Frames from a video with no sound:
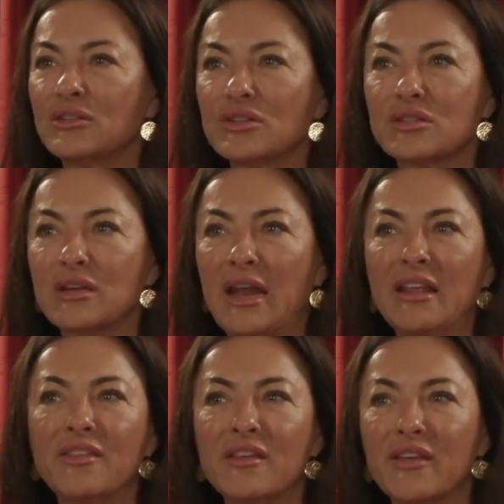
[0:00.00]
just
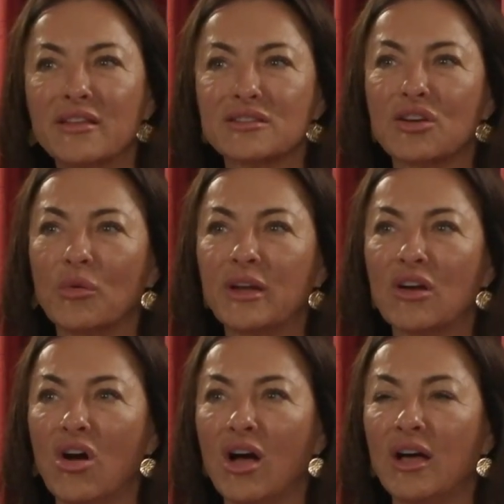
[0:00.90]
anything that's going
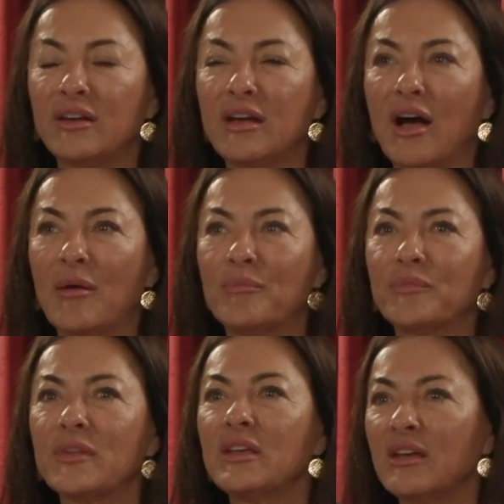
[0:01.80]
on.
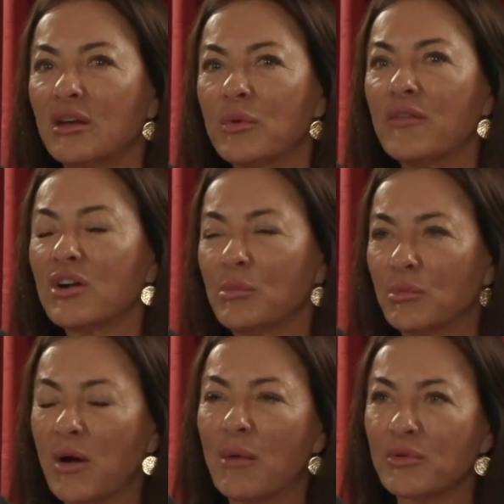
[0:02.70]
And we have a couple
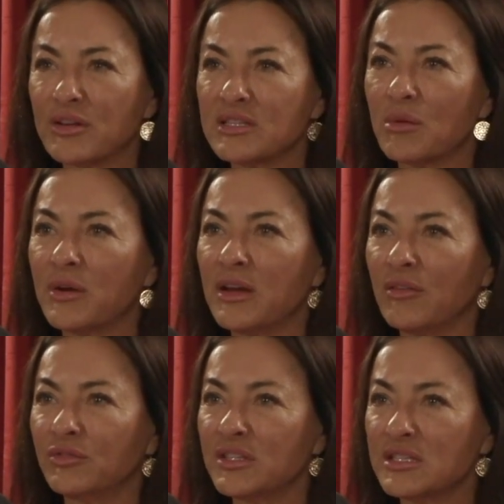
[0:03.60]
properties that we
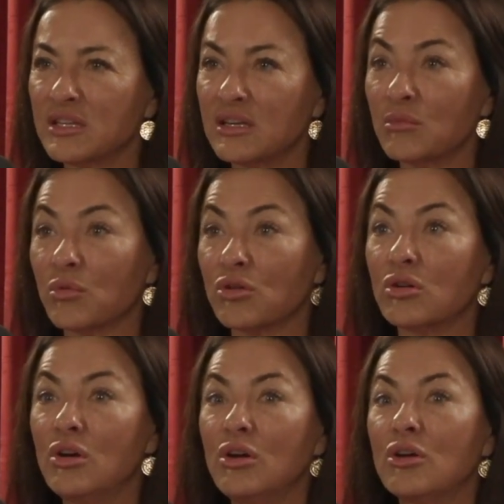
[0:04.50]
have listed, and we're
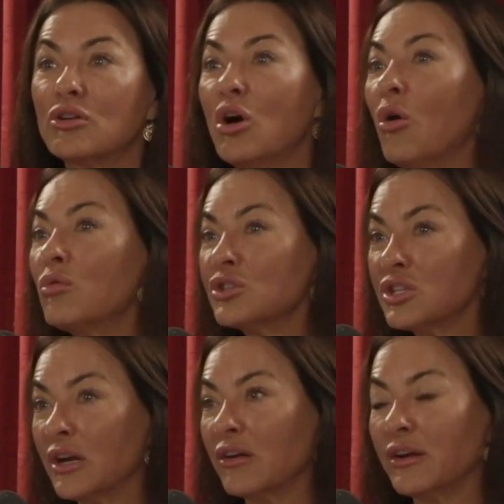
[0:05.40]

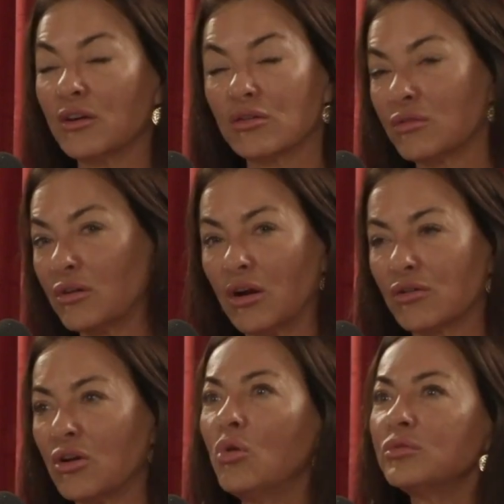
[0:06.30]
co-sharing or
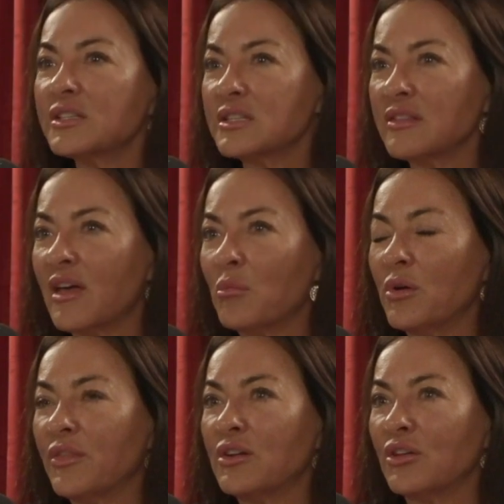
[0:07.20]
co-listing them
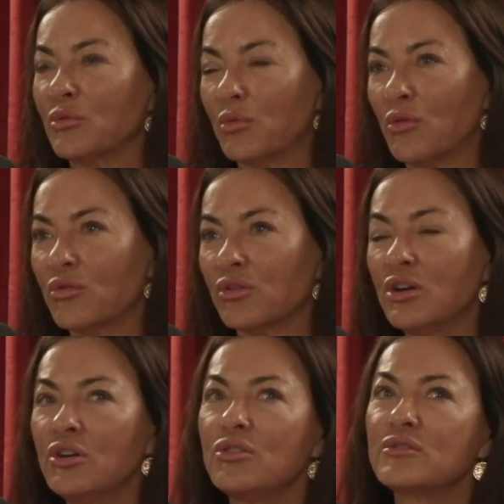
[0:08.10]
with another broker
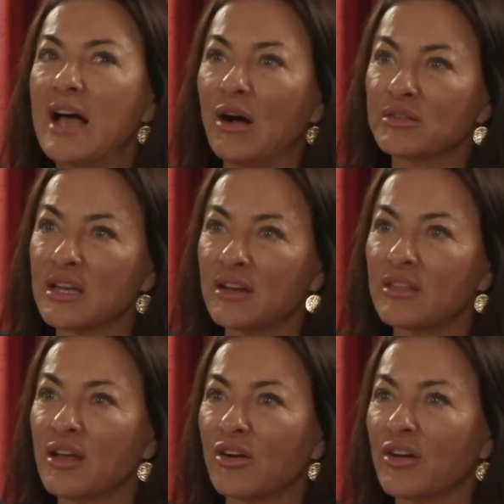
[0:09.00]
who's outside of
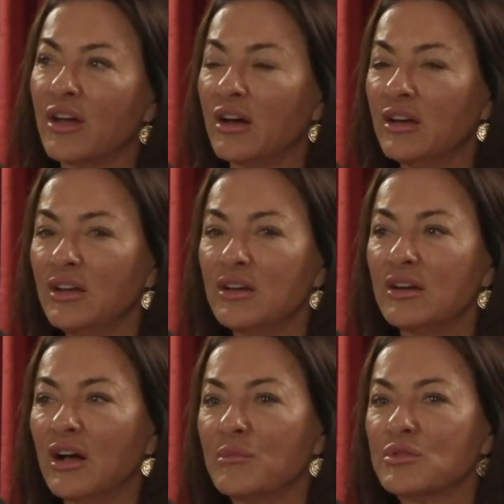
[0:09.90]
the area.
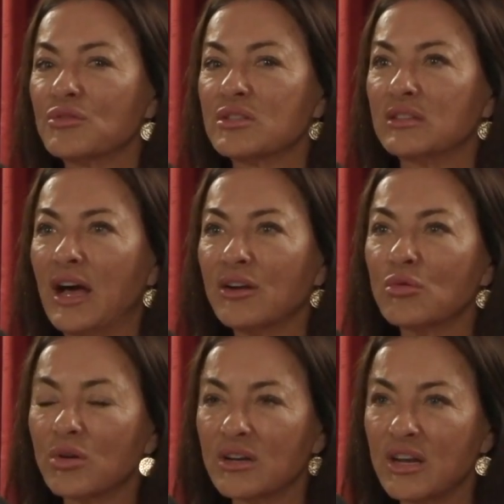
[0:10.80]
So there's a lot of
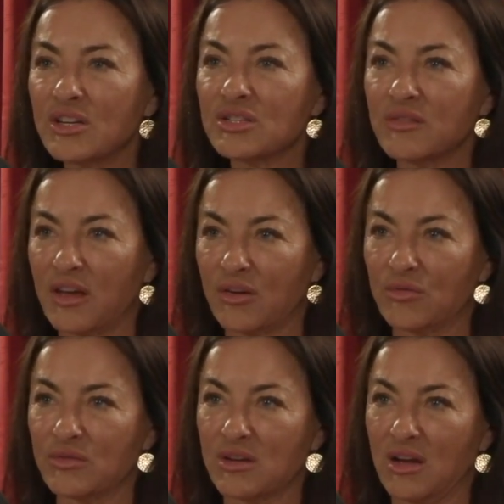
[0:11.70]
coordination that goes